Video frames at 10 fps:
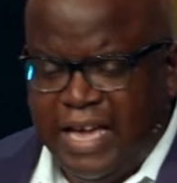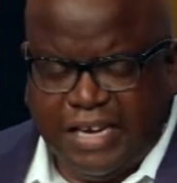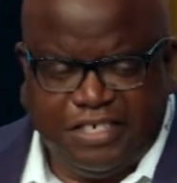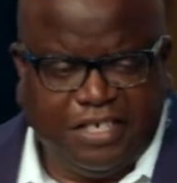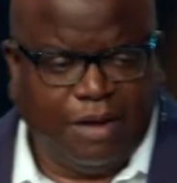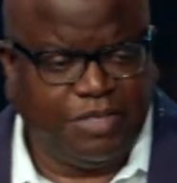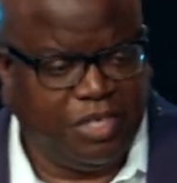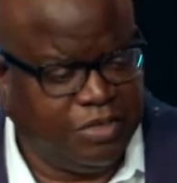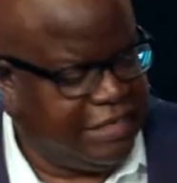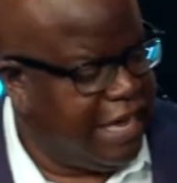And she comes.
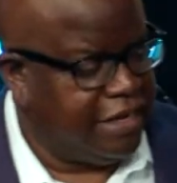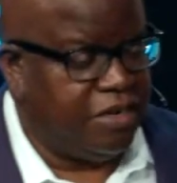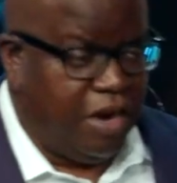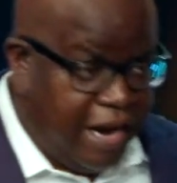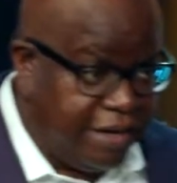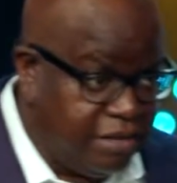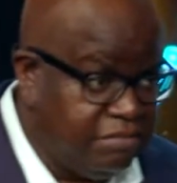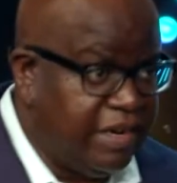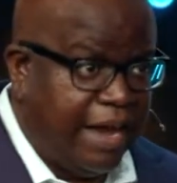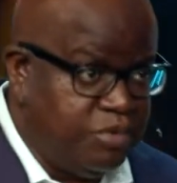She goes, Dad, all right,
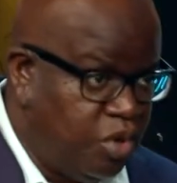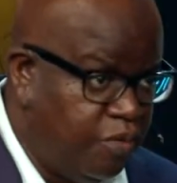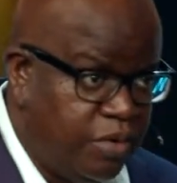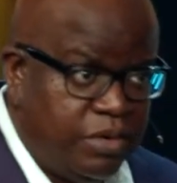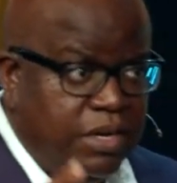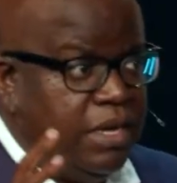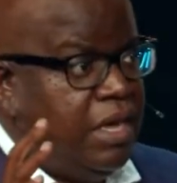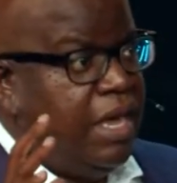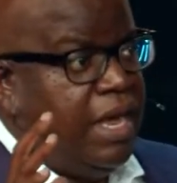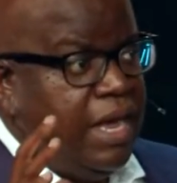game's over.
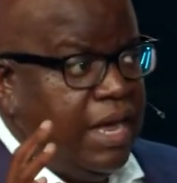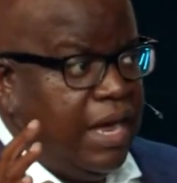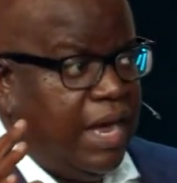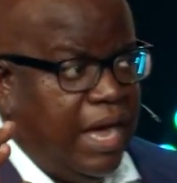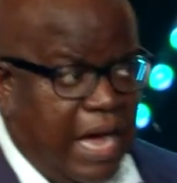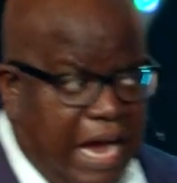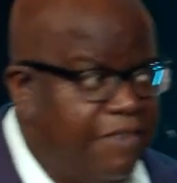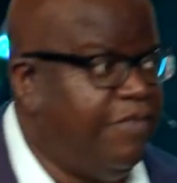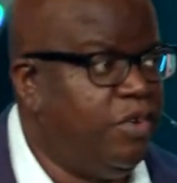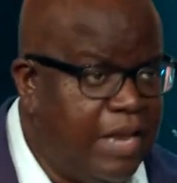
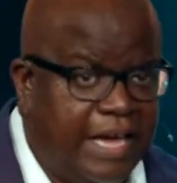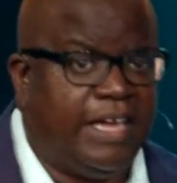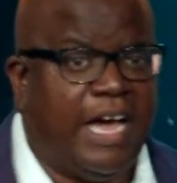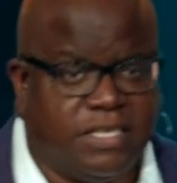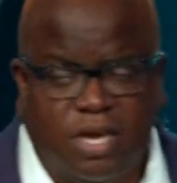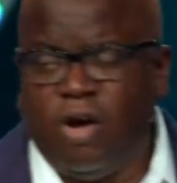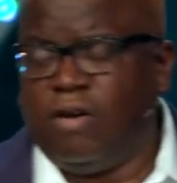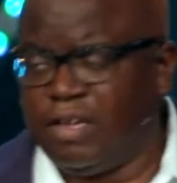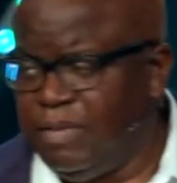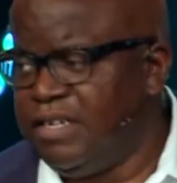I feel like God's
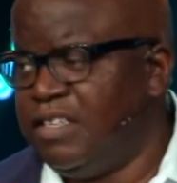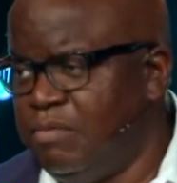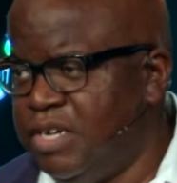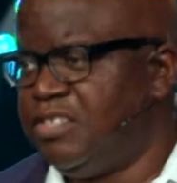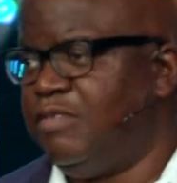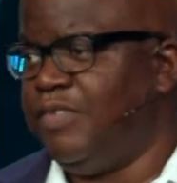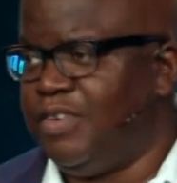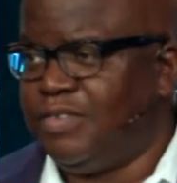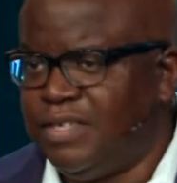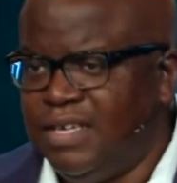calling me to the mission
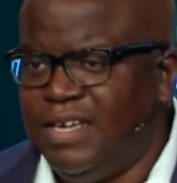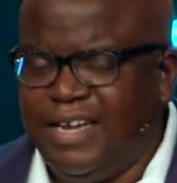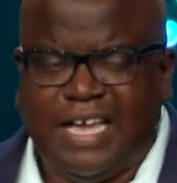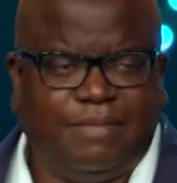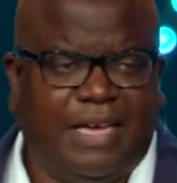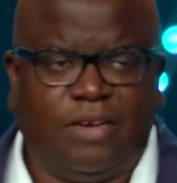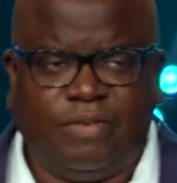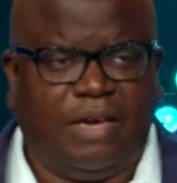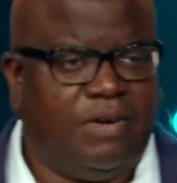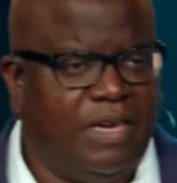field. And I'm like,
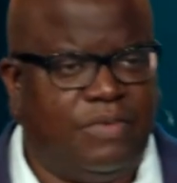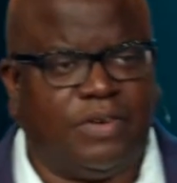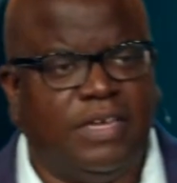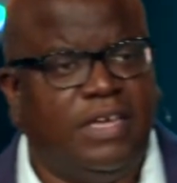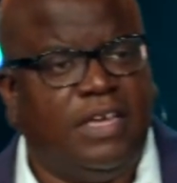okay, whatever.